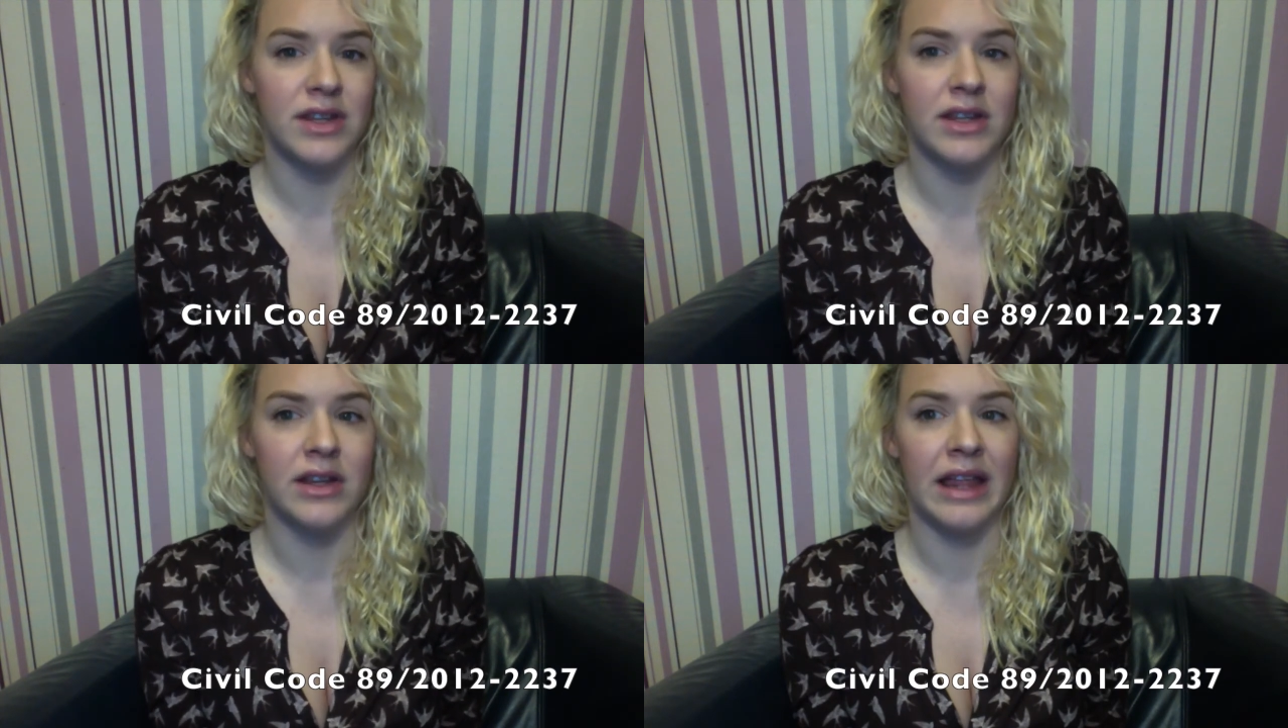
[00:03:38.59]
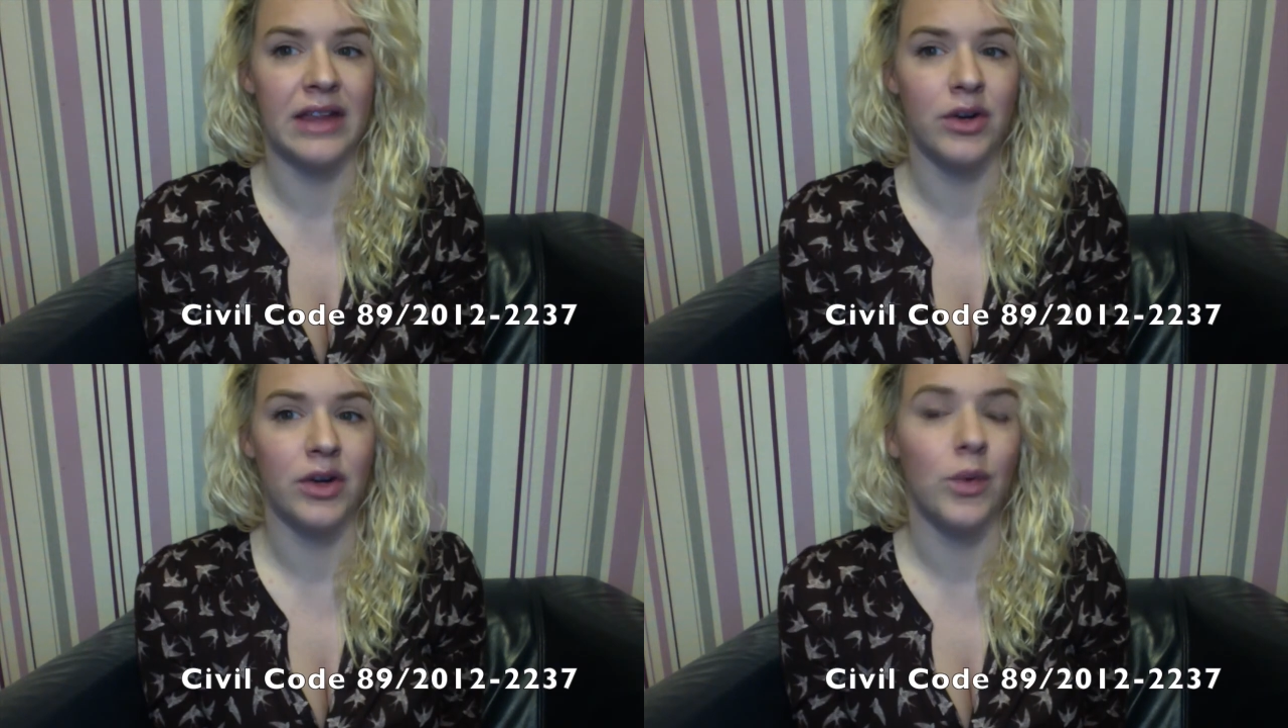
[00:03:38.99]
and the
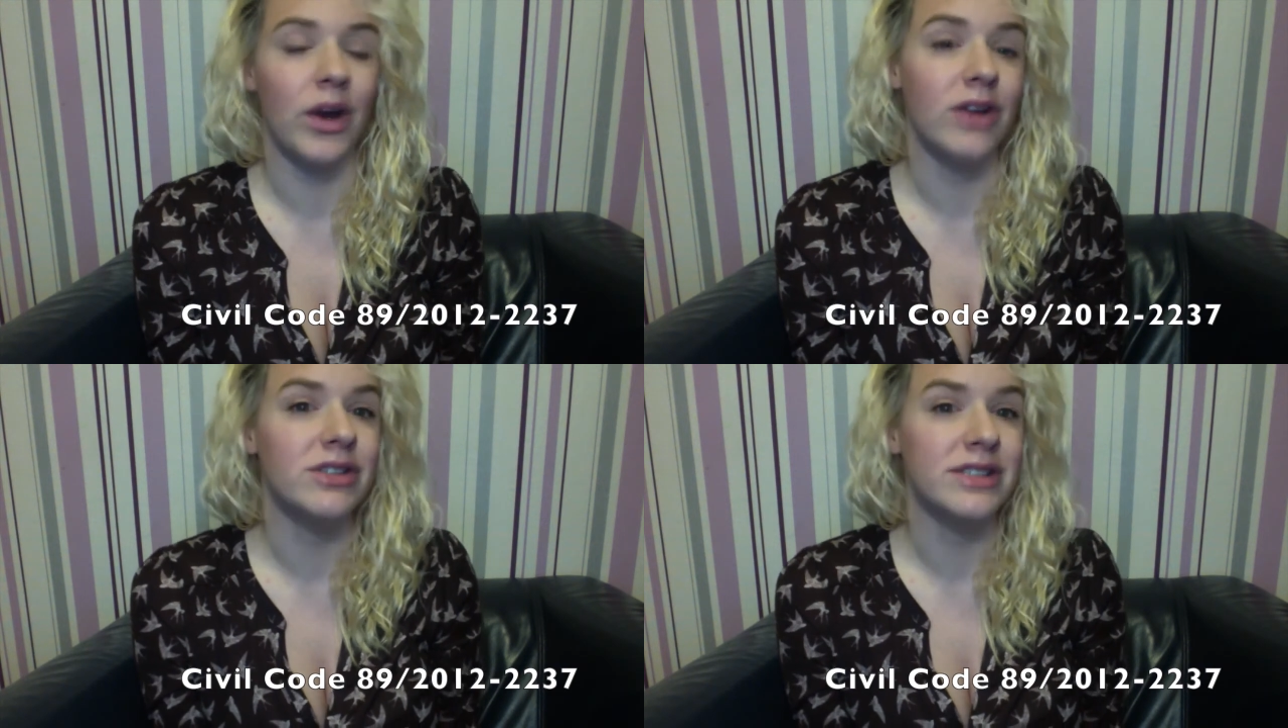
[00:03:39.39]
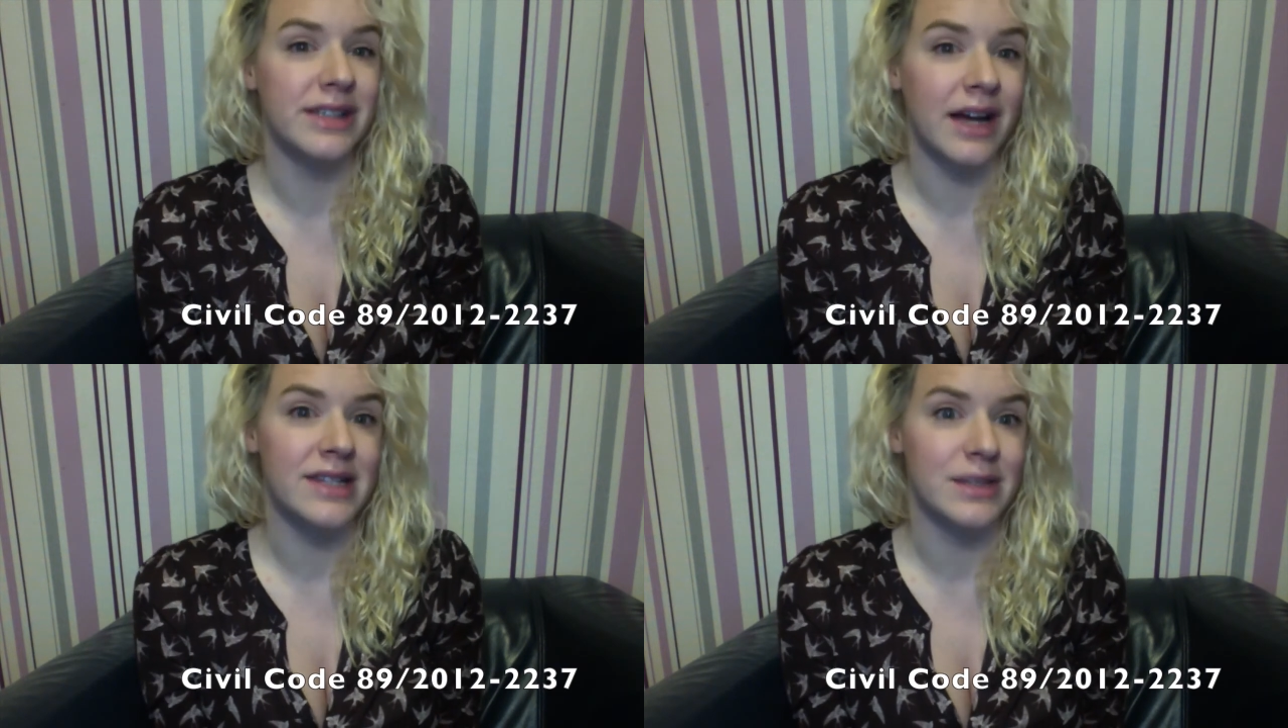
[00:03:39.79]
landlord where you
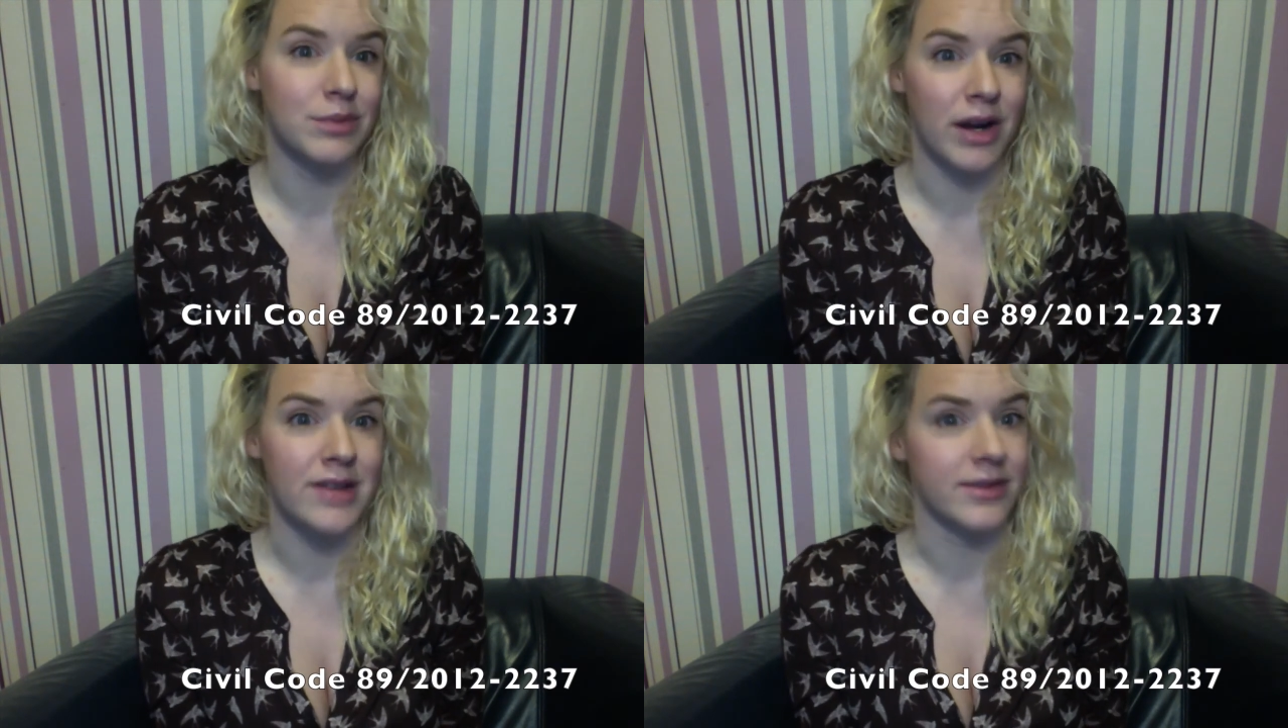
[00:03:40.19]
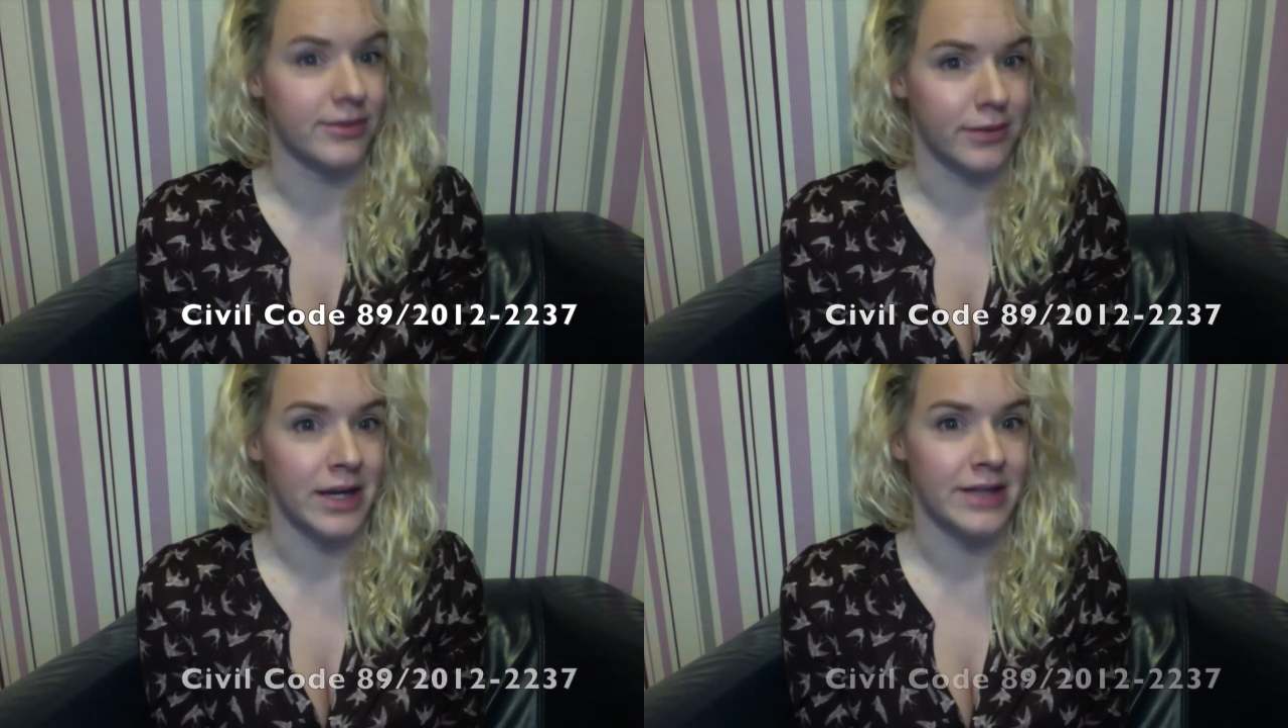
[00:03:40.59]
discuss the price
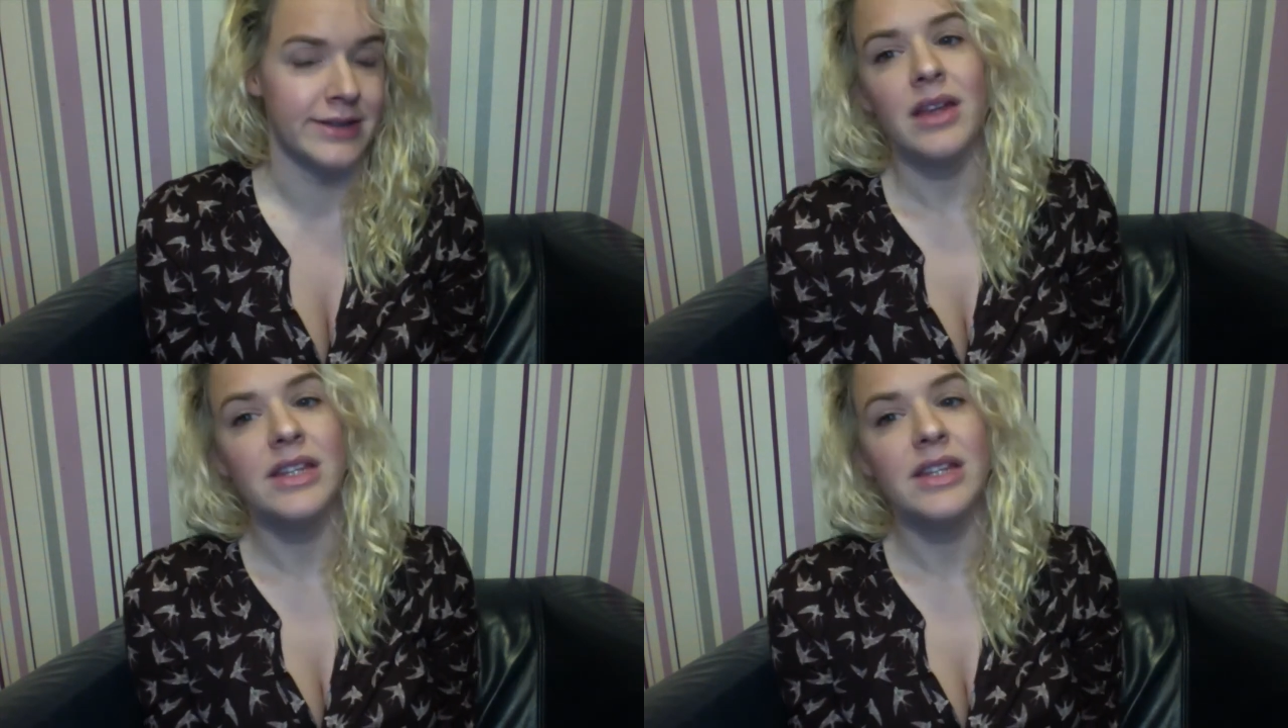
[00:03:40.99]
of rent.